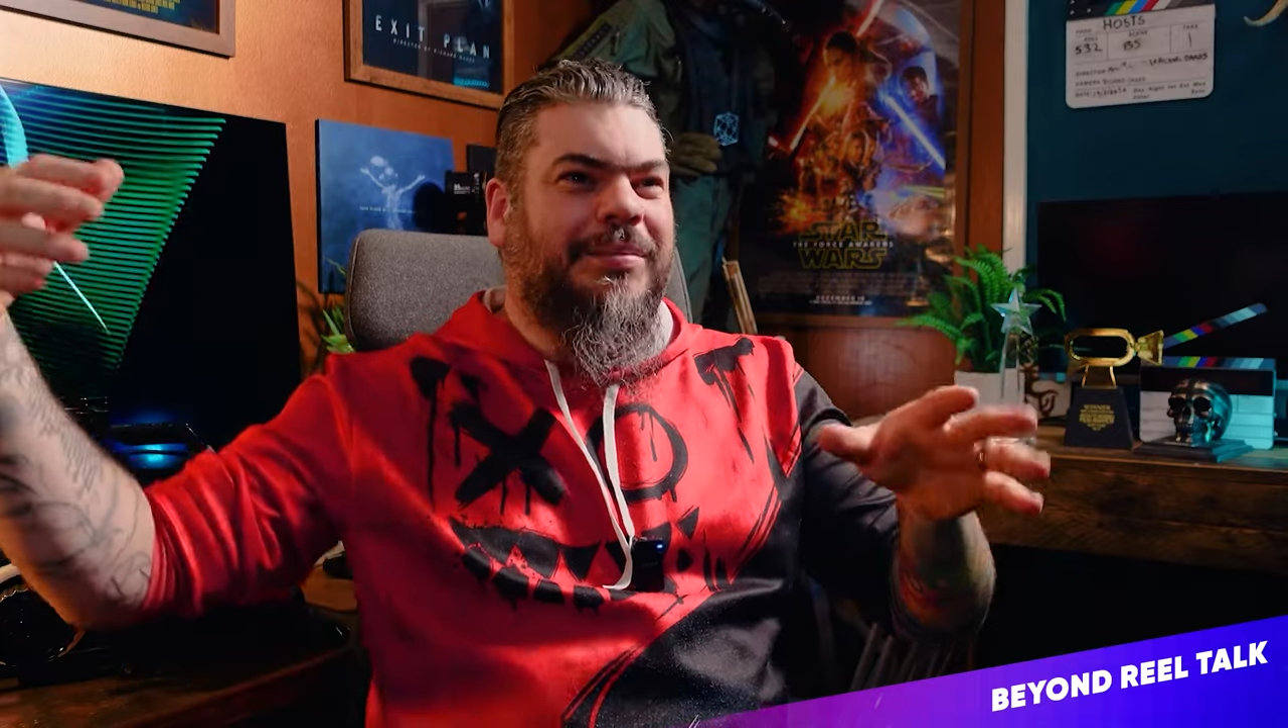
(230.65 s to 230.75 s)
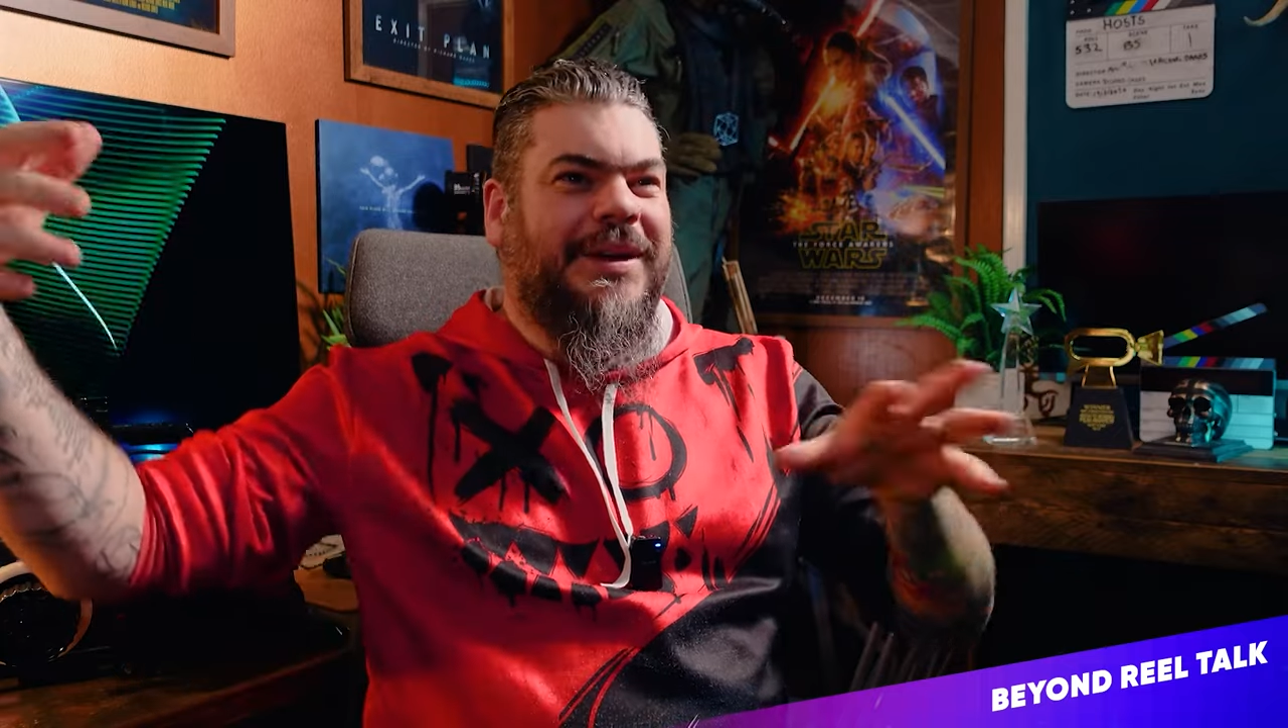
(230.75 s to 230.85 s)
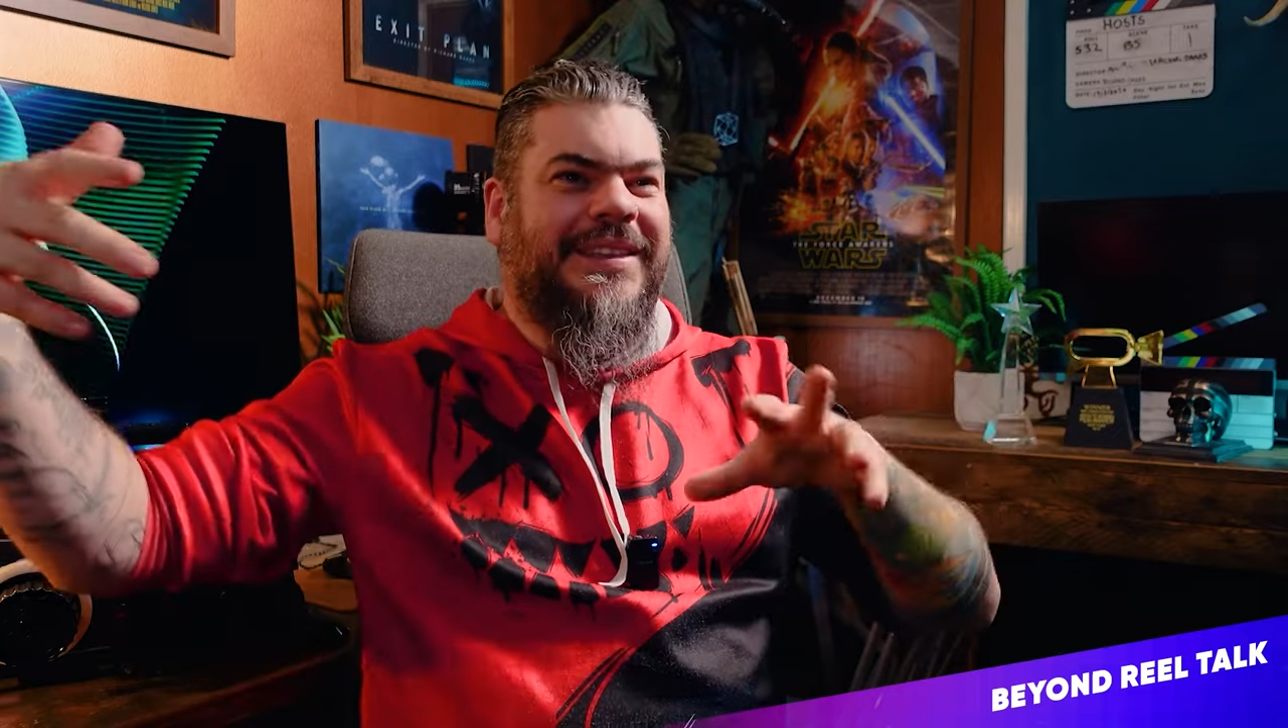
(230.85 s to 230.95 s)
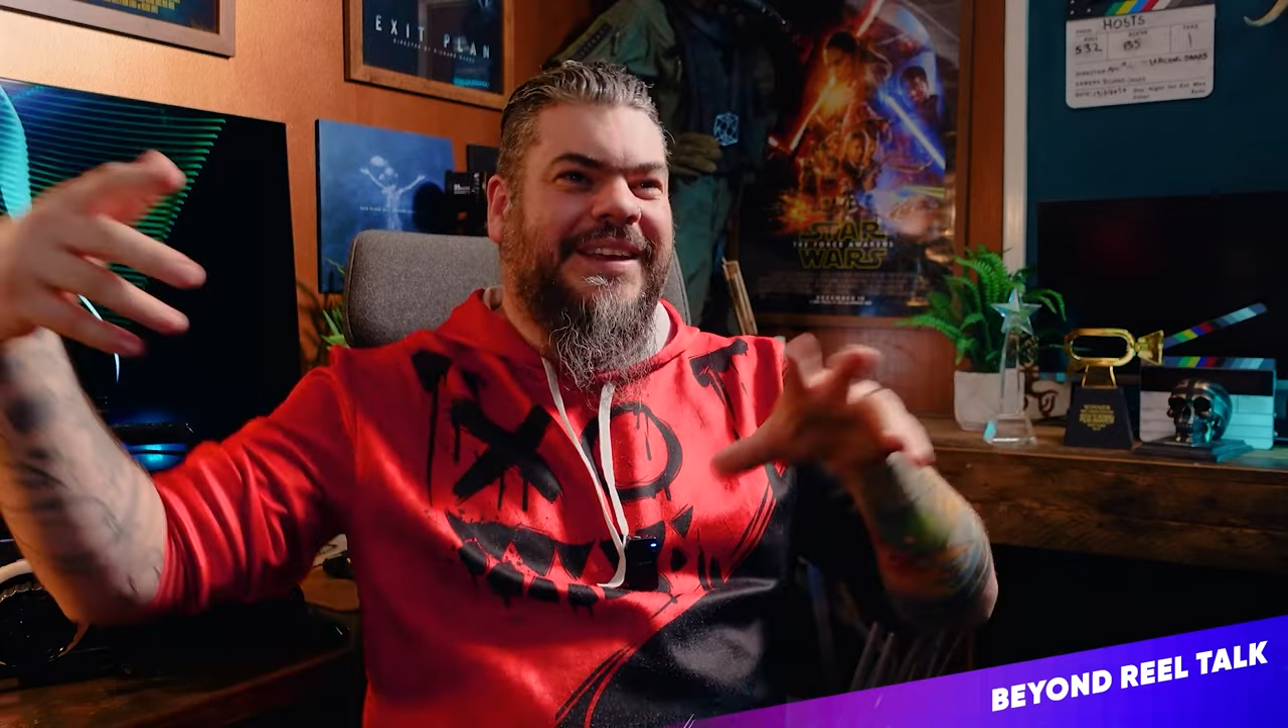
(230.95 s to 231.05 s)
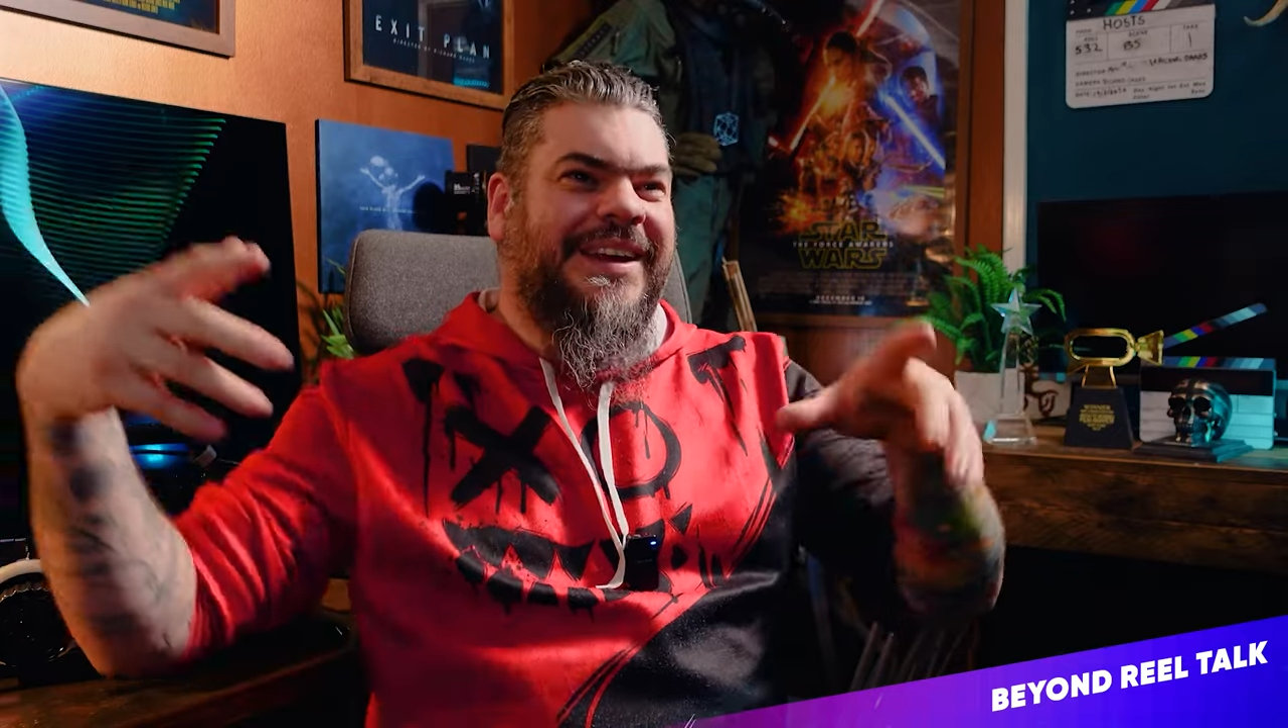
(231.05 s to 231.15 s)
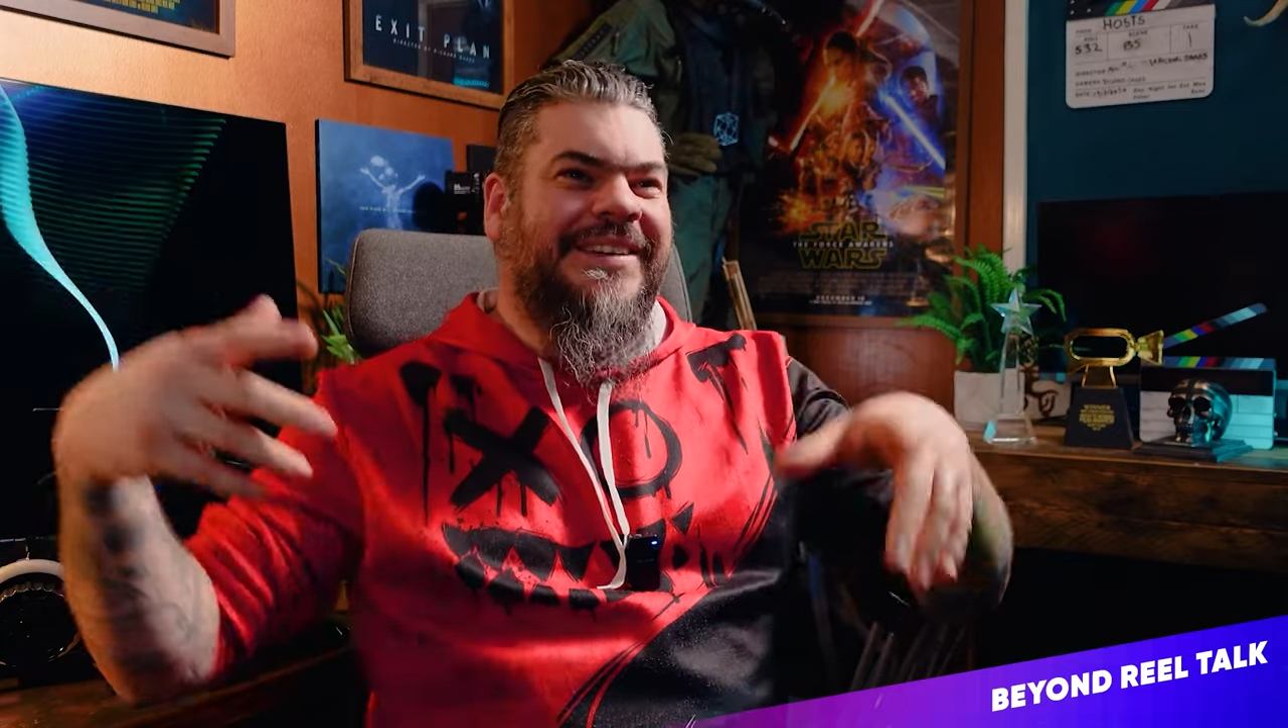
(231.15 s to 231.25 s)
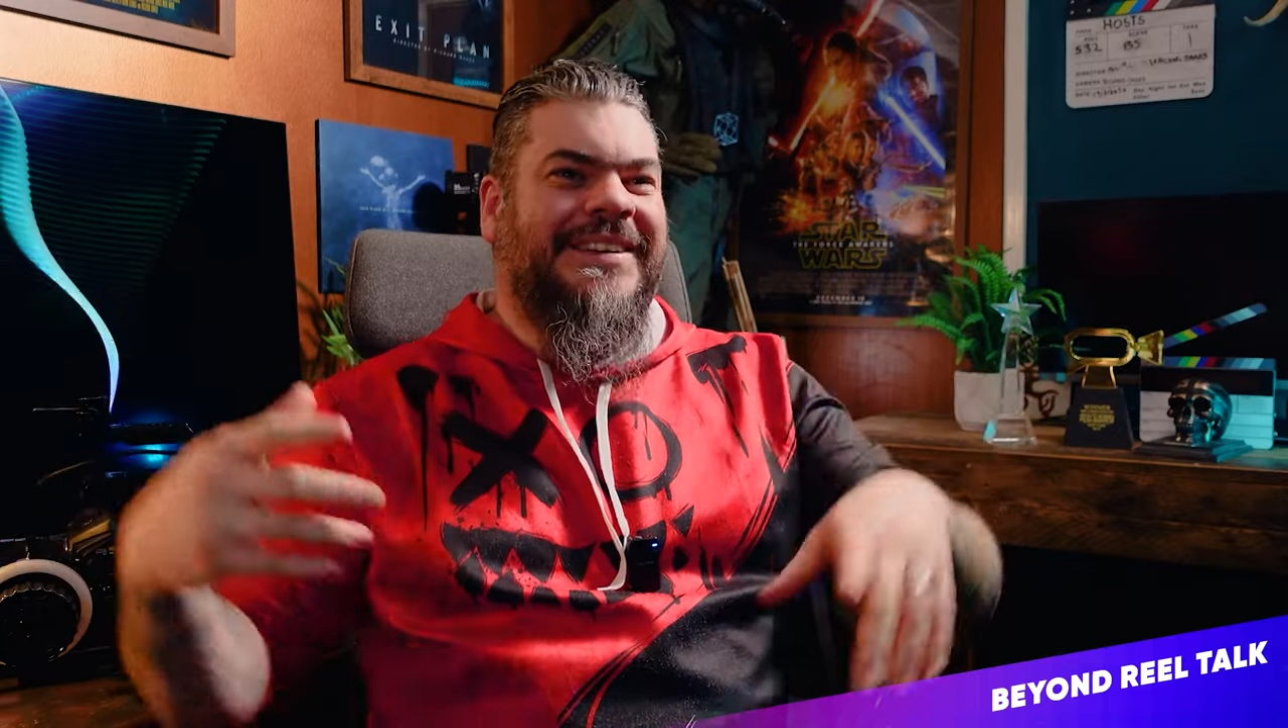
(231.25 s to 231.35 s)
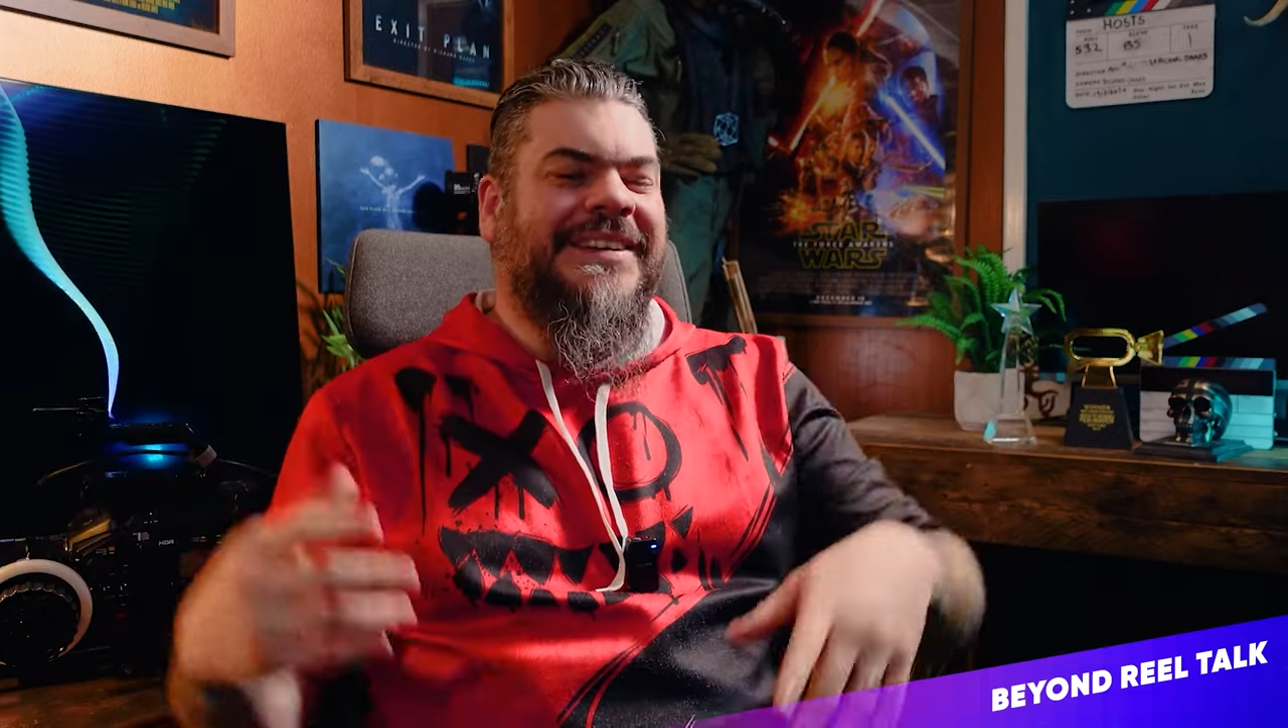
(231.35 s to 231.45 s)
bit there.